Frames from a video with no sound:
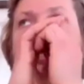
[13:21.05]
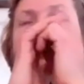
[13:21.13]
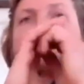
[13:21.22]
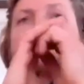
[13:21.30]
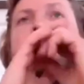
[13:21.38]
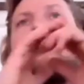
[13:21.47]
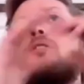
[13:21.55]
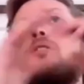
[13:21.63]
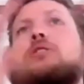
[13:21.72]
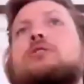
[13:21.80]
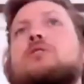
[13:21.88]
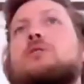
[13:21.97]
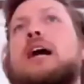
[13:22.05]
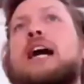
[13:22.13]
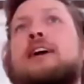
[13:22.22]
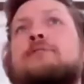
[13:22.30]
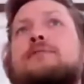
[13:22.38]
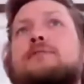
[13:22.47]
We should also
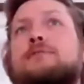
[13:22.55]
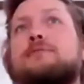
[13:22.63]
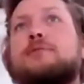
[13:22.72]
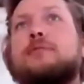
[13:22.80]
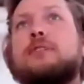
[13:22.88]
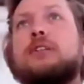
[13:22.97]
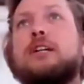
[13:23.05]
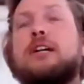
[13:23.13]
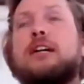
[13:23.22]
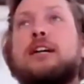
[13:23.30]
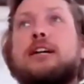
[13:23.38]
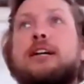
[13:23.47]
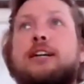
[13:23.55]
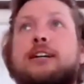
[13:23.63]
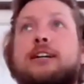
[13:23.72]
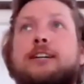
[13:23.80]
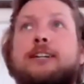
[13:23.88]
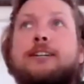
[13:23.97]
have
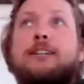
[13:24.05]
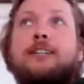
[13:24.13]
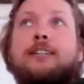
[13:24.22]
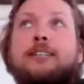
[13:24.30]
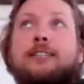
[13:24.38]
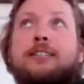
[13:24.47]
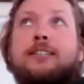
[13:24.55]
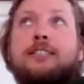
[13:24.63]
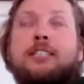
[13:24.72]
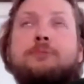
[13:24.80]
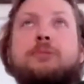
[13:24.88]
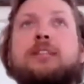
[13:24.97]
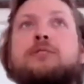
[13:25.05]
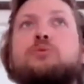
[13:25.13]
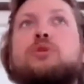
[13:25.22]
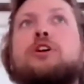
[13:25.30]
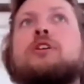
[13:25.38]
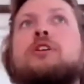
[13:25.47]
a split
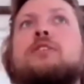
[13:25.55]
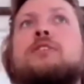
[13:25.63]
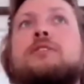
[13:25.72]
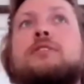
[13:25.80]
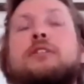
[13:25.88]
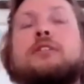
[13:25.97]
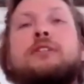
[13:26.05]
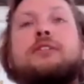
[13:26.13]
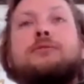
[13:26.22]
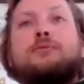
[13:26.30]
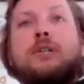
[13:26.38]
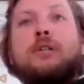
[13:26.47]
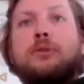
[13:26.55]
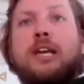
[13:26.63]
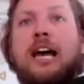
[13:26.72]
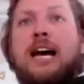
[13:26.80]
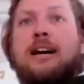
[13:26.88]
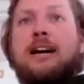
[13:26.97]
world where we
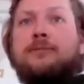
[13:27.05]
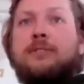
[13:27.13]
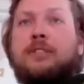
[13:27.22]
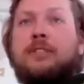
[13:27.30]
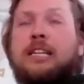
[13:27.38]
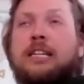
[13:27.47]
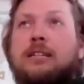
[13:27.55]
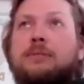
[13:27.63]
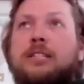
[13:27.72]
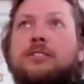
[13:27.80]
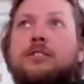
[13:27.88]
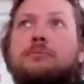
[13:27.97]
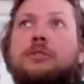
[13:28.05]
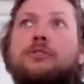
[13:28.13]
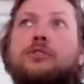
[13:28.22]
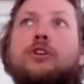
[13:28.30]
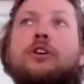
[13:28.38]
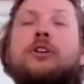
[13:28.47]
have, like I mentioned
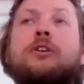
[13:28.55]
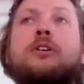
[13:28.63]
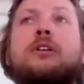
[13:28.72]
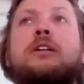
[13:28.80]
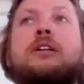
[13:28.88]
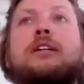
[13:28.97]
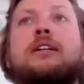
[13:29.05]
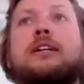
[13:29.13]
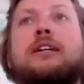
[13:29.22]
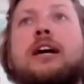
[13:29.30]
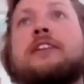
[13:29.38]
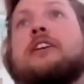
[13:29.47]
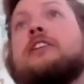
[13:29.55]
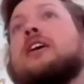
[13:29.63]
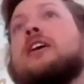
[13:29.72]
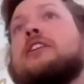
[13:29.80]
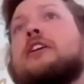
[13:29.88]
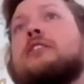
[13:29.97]
before,
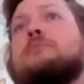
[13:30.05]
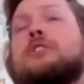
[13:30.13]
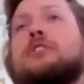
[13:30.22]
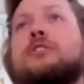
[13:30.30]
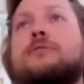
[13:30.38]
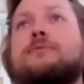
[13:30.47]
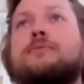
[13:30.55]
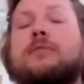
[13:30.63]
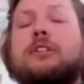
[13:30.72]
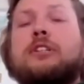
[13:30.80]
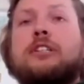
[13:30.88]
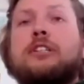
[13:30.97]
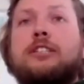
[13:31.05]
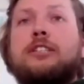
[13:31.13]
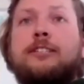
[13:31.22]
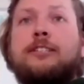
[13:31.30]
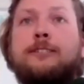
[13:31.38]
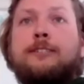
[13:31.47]
anonymous,
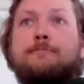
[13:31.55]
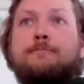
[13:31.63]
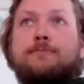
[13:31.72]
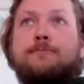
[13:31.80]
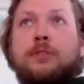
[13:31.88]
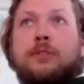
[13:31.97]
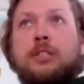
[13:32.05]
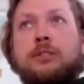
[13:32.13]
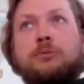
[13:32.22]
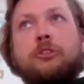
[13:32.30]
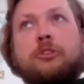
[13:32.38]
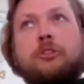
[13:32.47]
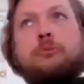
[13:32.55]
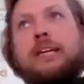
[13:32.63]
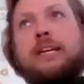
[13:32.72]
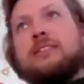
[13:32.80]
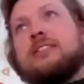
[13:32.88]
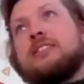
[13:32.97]
where we
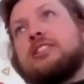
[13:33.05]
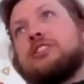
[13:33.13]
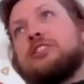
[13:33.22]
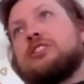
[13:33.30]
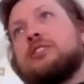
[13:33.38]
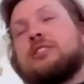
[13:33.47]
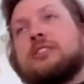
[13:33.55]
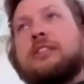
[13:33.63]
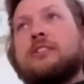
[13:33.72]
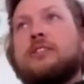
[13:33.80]
make the decisions that